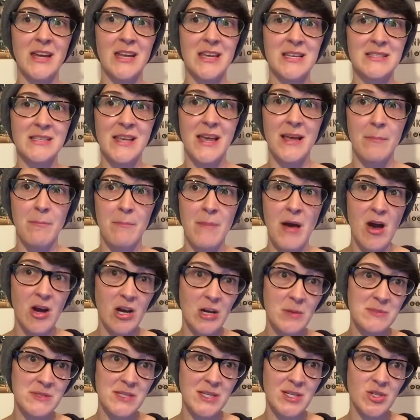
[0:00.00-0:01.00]
He's like,
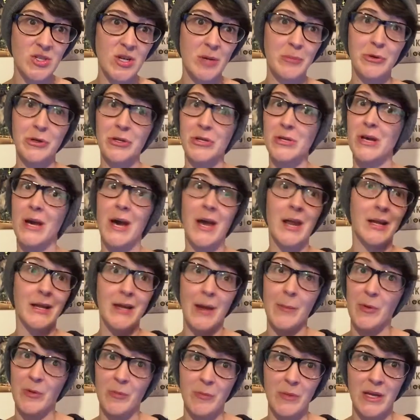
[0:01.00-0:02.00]
Malcolm's in trouble. You gotta
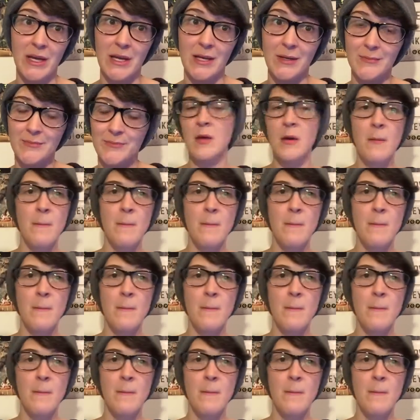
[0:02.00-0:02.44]
come with me.